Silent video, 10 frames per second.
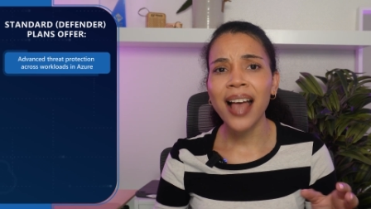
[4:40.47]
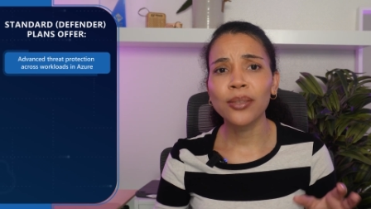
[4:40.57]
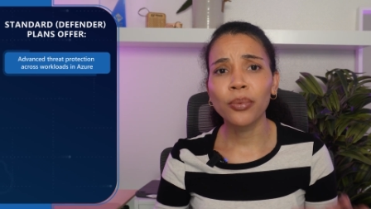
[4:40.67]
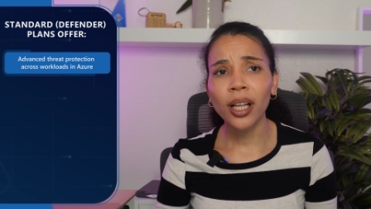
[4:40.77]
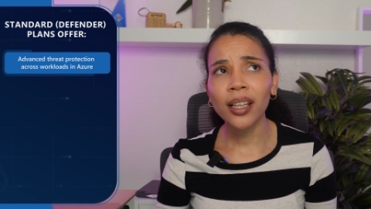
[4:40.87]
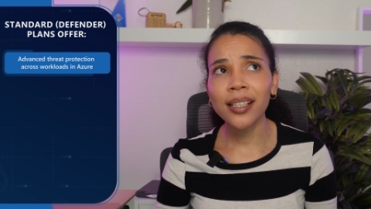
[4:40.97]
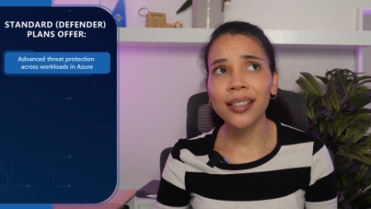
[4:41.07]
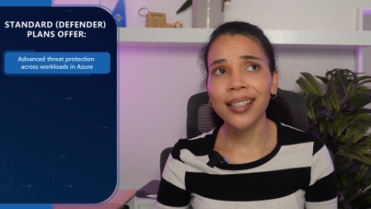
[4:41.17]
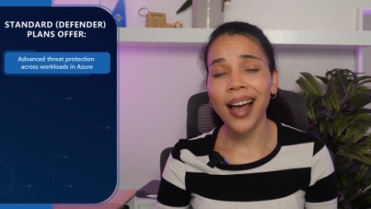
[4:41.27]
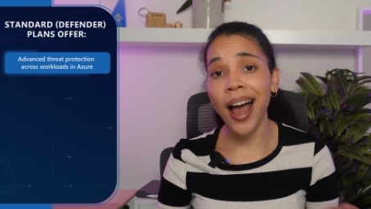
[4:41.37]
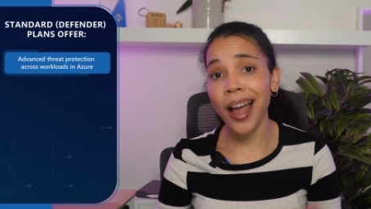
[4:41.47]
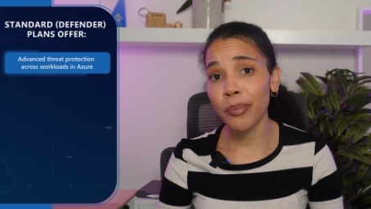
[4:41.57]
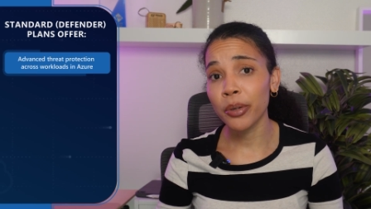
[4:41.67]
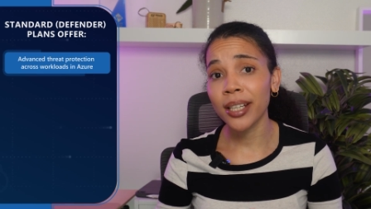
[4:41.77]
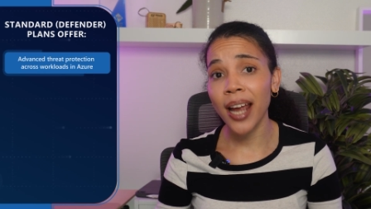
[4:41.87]
as well as
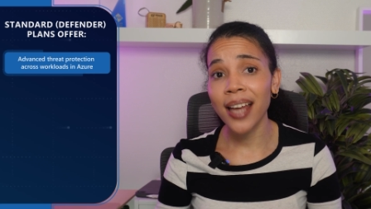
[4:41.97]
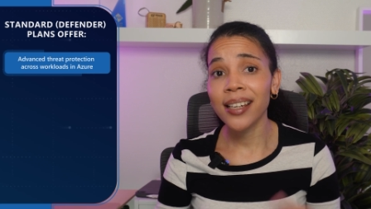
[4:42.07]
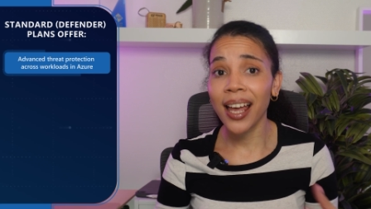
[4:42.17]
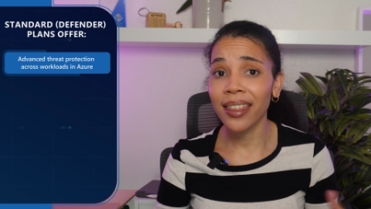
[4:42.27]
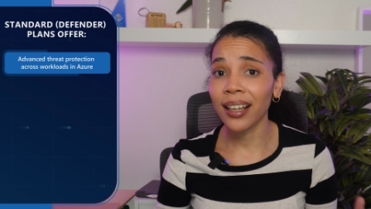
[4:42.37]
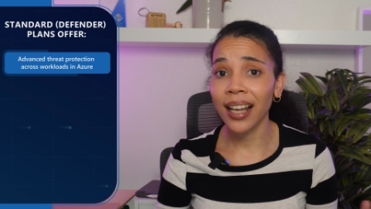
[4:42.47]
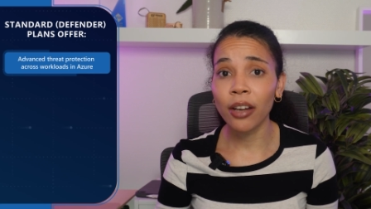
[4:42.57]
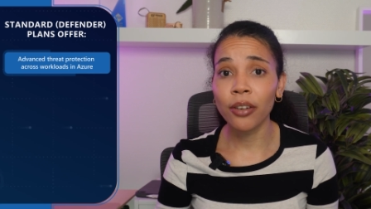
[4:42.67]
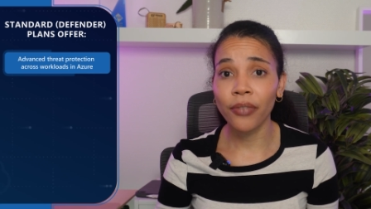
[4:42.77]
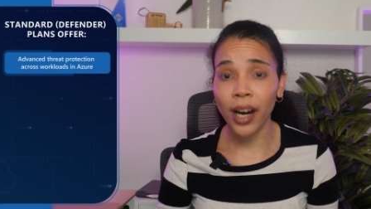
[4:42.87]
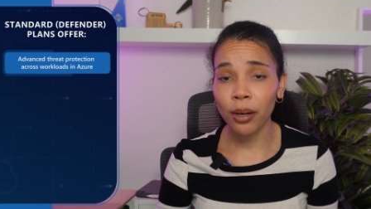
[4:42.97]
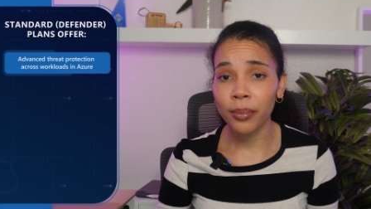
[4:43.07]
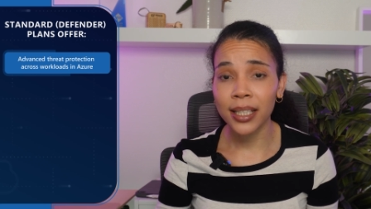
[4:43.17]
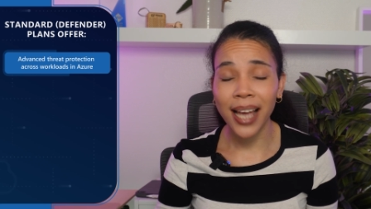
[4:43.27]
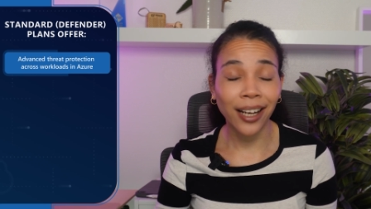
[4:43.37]
hybrid and other cloud
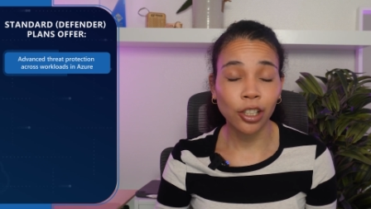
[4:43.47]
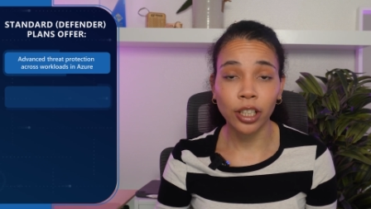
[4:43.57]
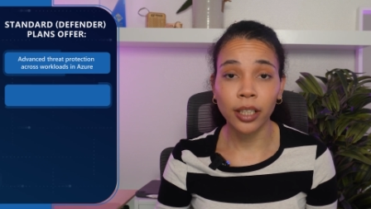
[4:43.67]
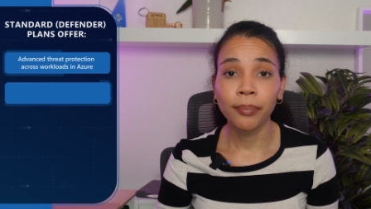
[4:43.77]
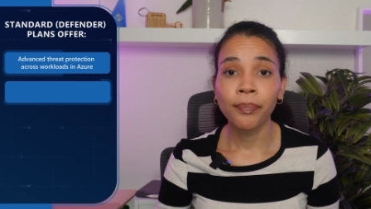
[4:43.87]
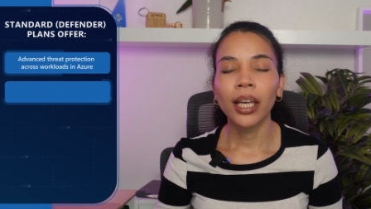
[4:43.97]
environments actually.